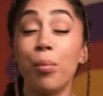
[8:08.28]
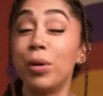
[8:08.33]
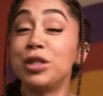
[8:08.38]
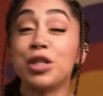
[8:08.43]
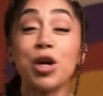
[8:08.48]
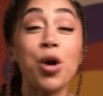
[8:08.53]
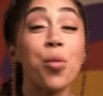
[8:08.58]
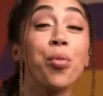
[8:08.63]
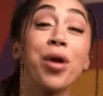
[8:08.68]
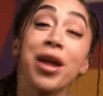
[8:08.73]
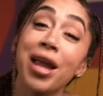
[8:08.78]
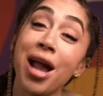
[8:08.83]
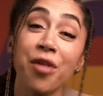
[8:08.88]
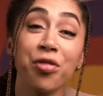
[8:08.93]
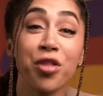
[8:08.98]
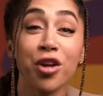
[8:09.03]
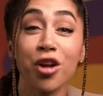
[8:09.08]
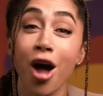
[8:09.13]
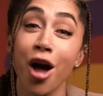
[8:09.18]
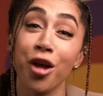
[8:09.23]
But don't break
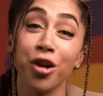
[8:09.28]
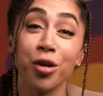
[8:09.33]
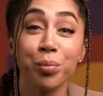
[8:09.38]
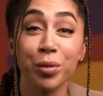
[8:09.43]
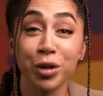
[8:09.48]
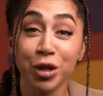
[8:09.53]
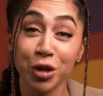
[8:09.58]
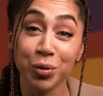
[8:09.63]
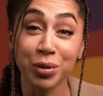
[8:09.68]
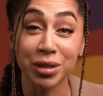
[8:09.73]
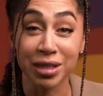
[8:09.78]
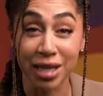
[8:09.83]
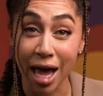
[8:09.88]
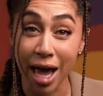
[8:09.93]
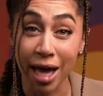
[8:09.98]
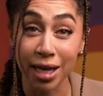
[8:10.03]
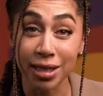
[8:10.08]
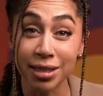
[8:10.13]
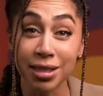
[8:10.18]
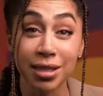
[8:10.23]
out the condom balloons
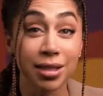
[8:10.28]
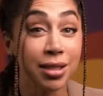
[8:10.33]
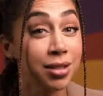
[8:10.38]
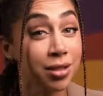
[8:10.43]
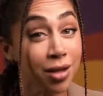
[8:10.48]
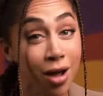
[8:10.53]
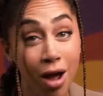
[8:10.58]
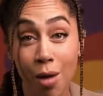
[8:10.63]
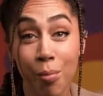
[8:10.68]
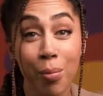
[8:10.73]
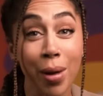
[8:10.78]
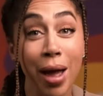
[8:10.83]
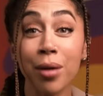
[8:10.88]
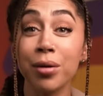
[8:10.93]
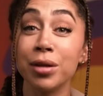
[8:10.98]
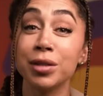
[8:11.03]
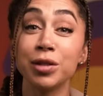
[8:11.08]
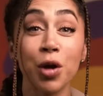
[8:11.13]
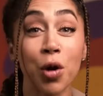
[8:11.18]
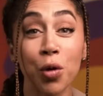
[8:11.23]
yet. This
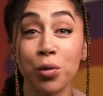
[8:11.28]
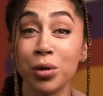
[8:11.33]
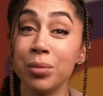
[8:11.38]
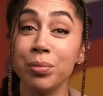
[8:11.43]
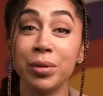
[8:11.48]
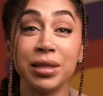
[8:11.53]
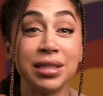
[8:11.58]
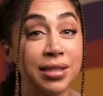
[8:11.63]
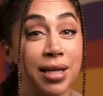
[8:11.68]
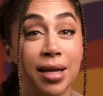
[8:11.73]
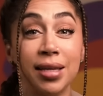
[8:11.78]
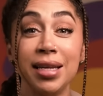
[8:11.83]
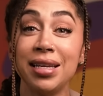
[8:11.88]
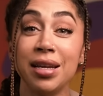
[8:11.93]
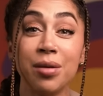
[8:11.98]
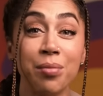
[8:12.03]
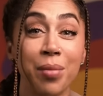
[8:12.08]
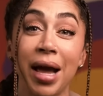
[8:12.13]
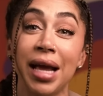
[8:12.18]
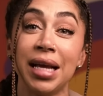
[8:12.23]
compound has only been
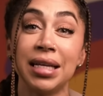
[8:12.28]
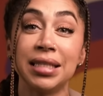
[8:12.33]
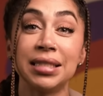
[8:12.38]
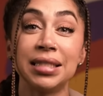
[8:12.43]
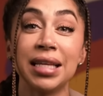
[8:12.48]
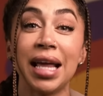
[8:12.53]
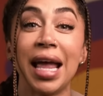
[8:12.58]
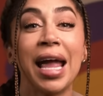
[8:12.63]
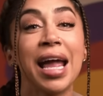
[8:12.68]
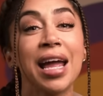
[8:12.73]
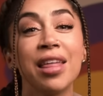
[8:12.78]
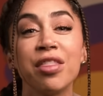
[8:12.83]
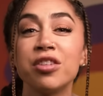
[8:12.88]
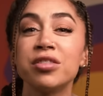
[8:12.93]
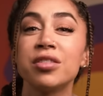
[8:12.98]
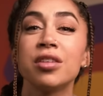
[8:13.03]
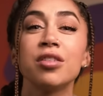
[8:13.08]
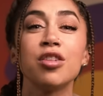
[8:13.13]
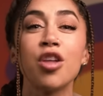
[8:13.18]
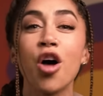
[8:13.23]
studied in mice, and
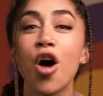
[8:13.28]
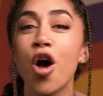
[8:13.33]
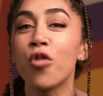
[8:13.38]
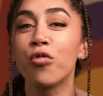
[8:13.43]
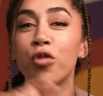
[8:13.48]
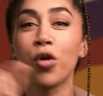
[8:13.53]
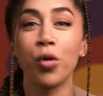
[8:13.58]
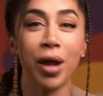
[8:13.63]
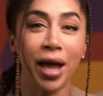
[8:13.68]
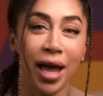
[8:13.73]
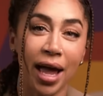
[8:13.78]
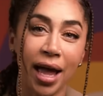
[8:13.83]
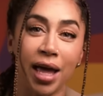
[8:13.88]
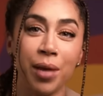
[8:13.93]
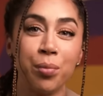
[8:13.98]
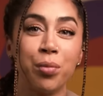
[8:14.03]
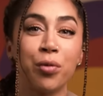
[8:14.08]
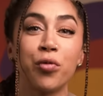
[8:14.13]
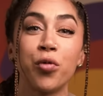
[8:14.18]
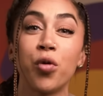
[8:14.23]
there's a long road
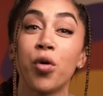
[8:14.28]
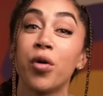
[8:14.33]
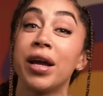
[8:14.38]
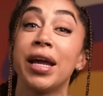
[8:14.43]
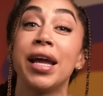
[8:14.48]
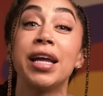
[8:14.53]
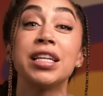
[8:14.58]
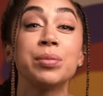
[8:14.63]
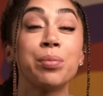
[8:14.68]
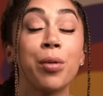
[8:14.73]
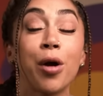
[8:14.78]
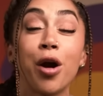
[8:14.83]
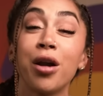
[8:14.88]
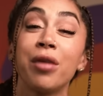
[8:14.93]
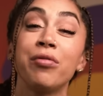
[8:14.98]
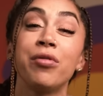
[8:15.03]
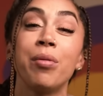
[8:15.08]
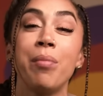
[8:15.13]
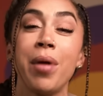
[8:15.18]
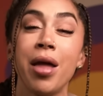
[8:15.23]
ahead before it's
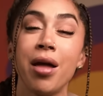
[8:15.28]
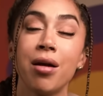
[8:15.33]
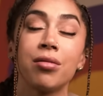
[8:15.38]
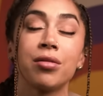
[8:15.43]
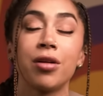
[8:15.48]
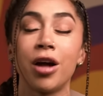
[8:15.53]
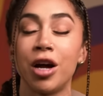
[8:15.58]
part of a male